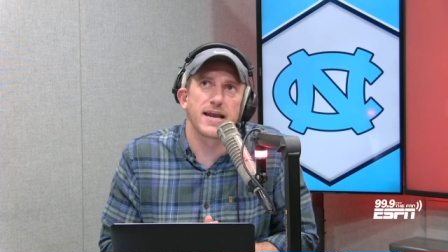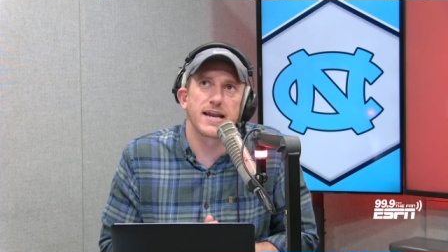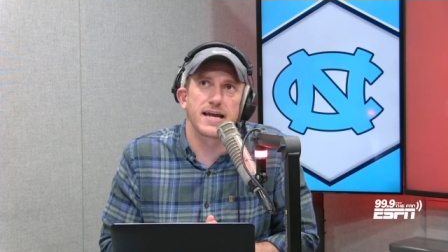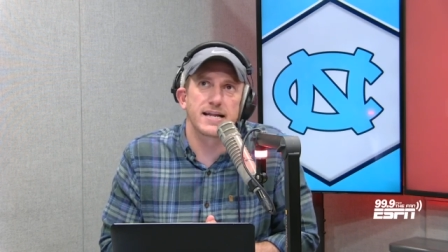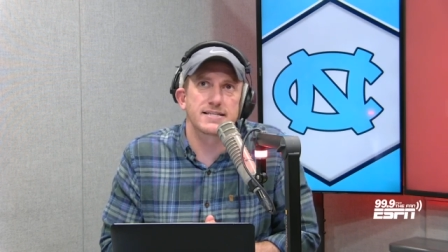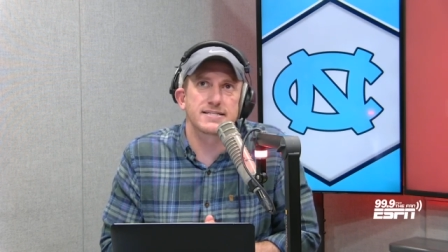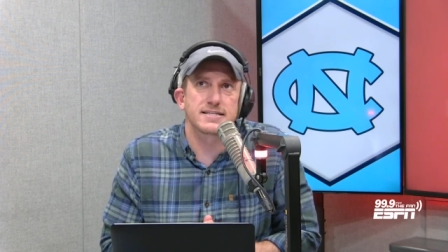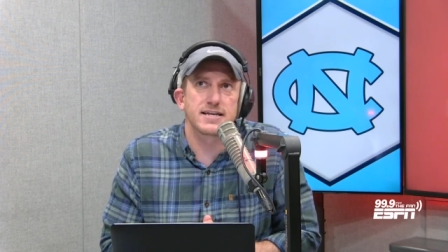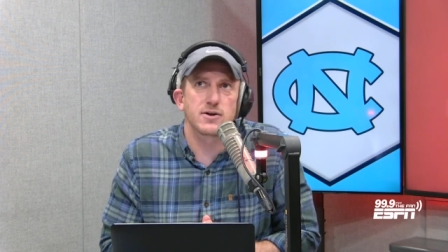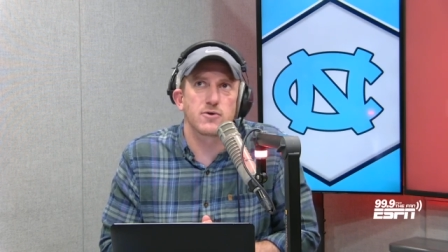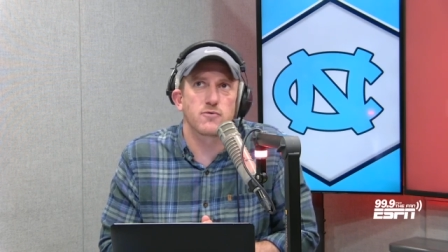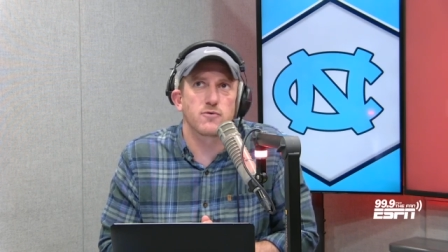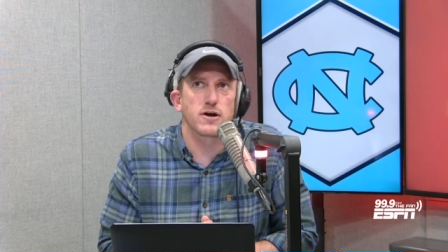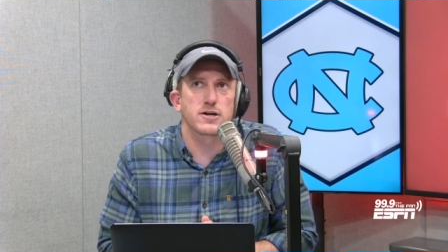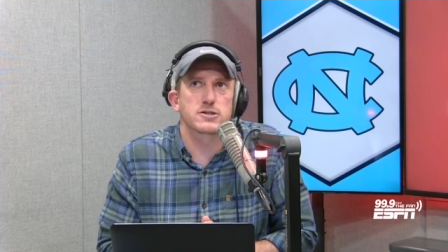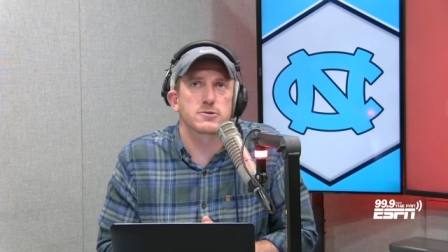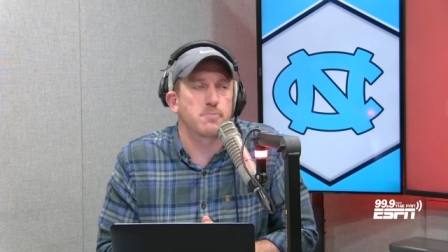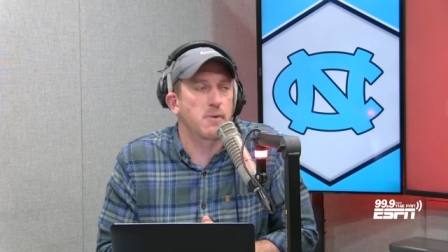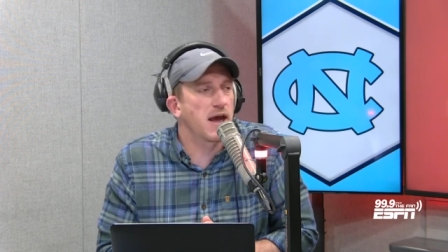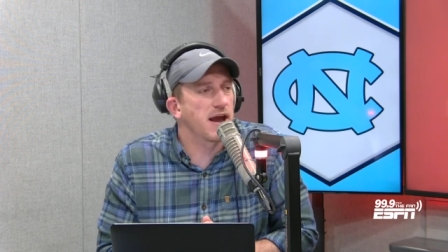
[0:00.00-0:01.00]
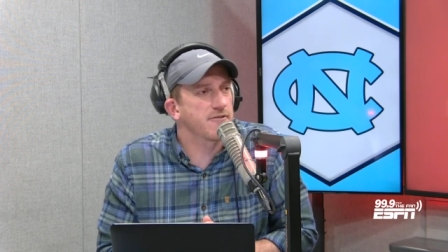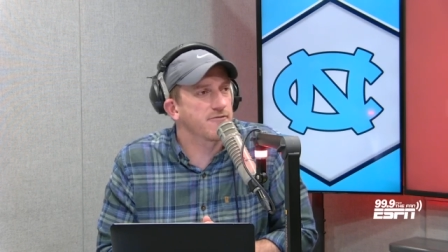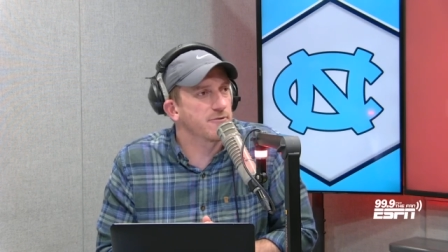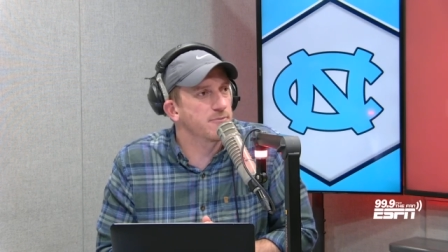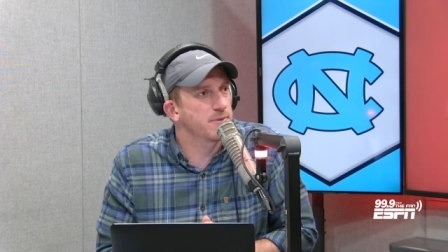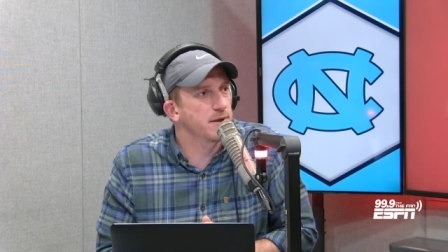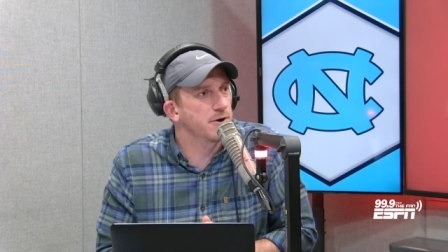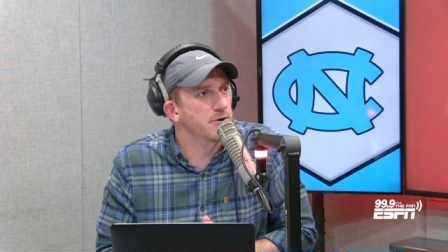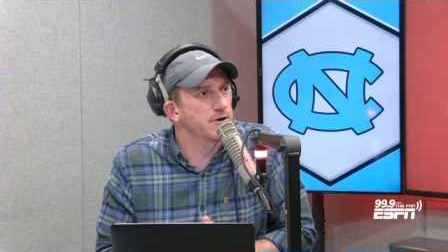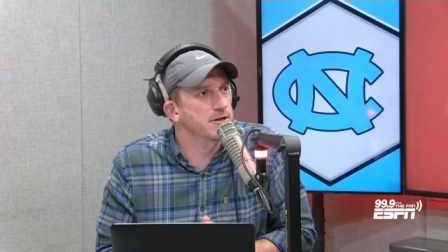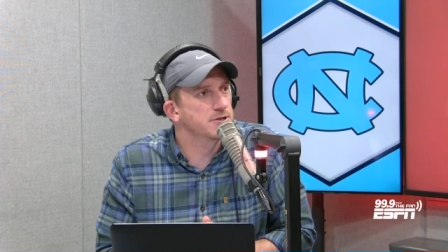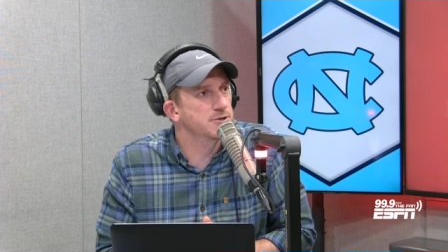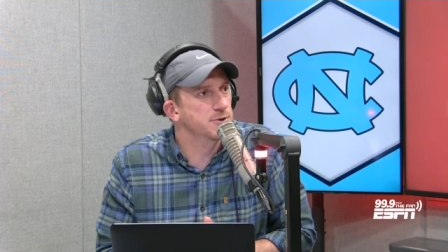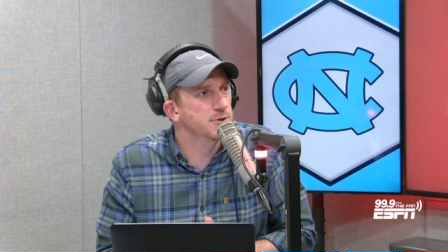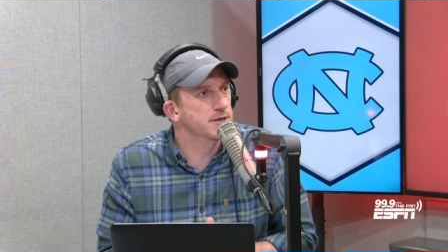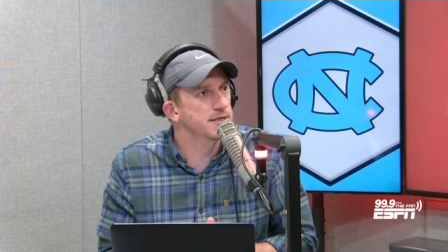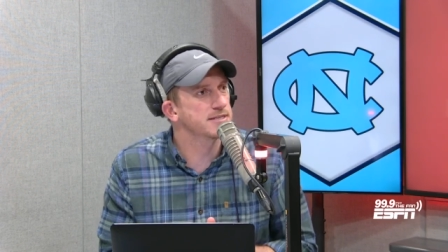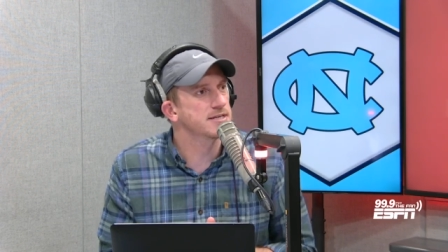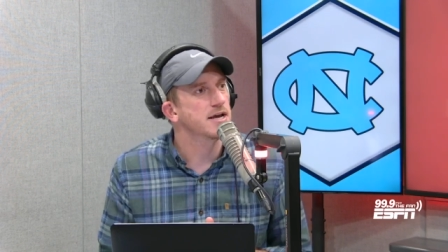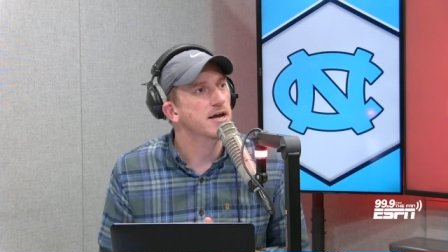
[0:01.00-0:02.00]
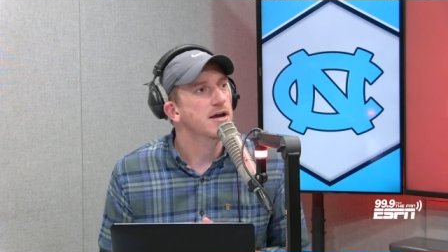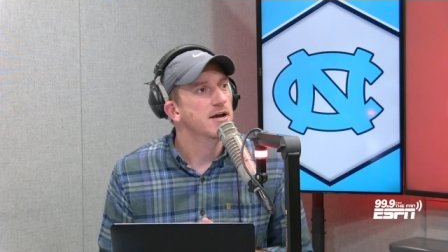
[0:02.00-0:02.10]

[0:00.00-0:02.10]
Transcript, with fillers: ends didn't rush back from their injuries.